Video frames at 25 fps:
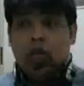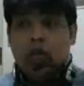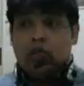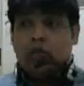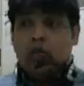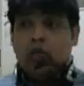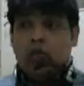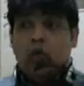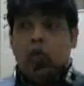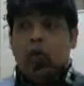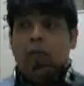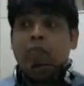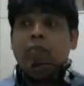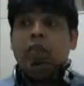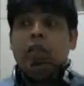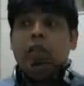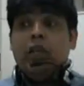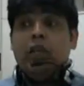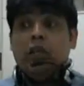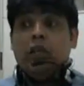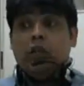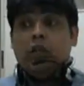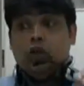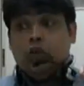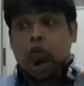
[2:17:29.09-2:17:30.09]
So,
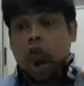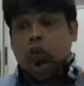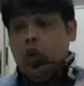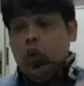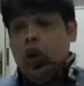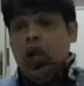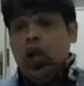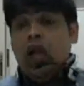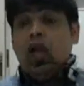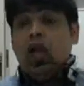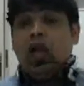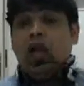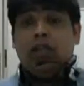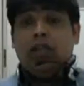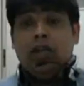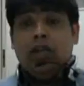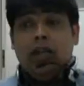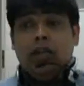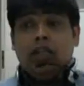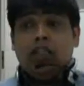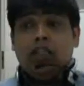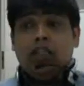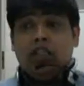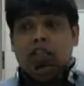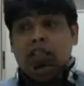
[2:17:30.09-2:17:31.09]
though I have
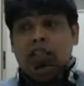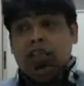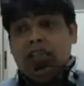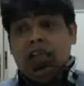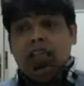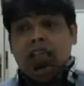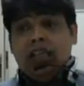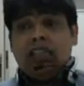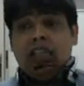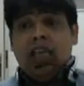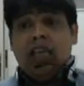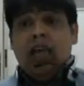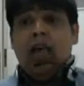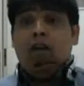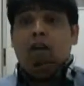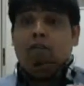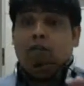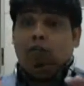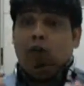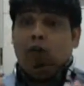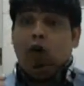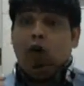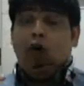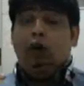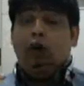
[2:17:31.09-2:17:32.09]
done, Shiddat say I have
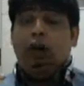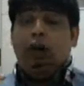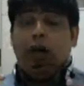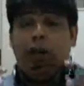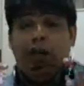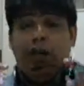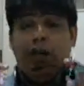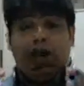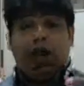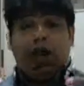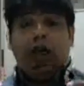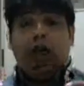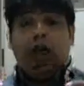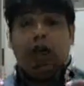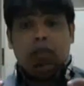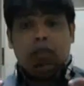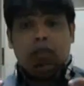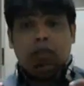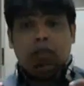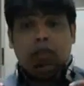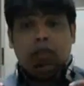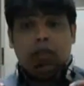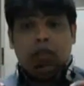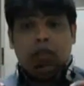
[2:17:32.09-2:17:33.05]
followed a method.